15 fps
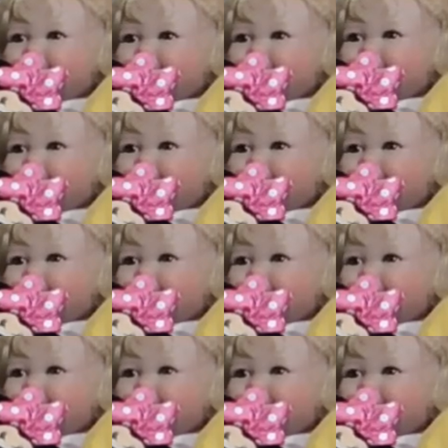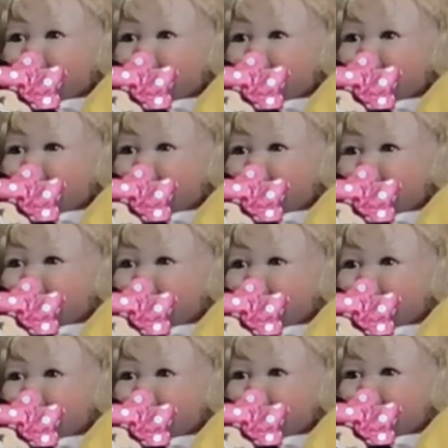
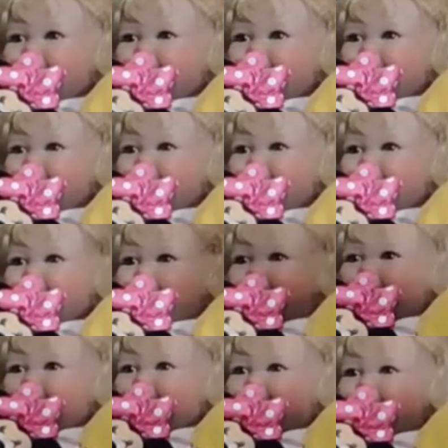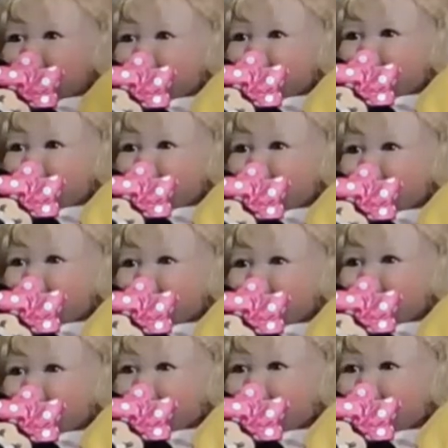
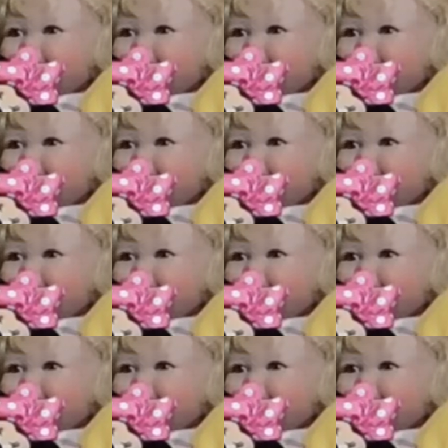(not speaking)